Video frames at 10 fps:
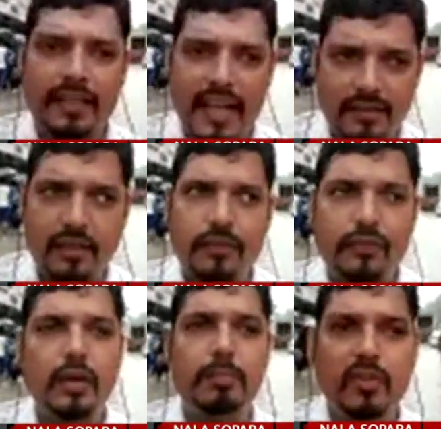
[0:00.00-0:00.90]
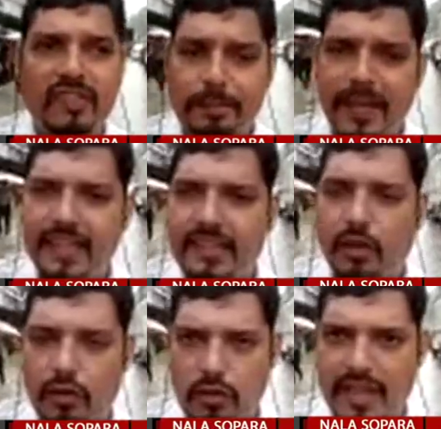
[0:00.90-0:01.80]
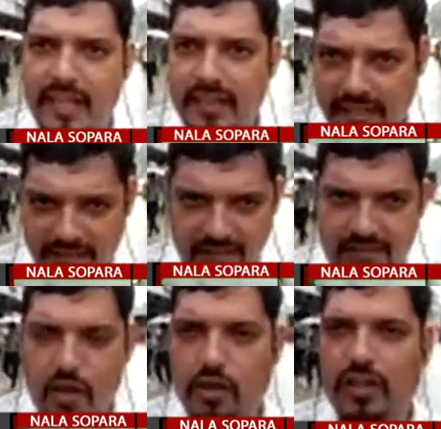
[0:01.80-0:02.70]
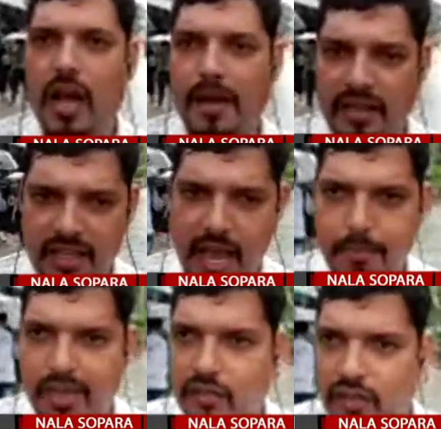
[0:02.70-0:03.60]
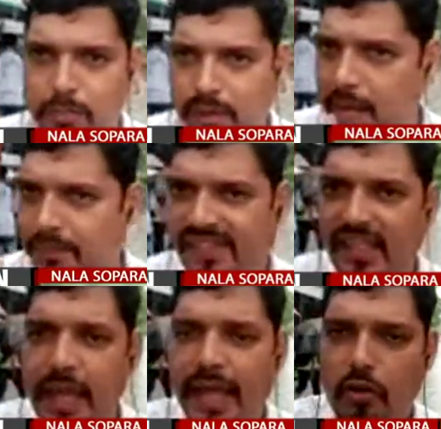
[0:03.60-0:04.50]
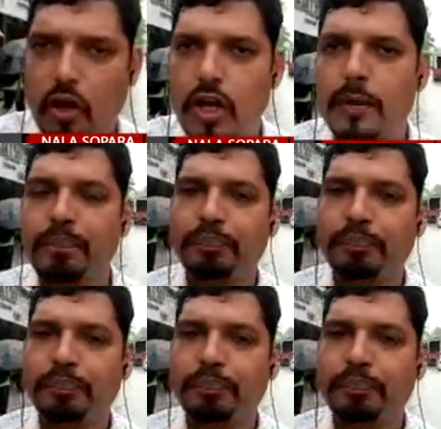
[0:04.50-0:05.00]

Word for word: and that's a different municipality altogether that does not come under the ambit of the BMC at all.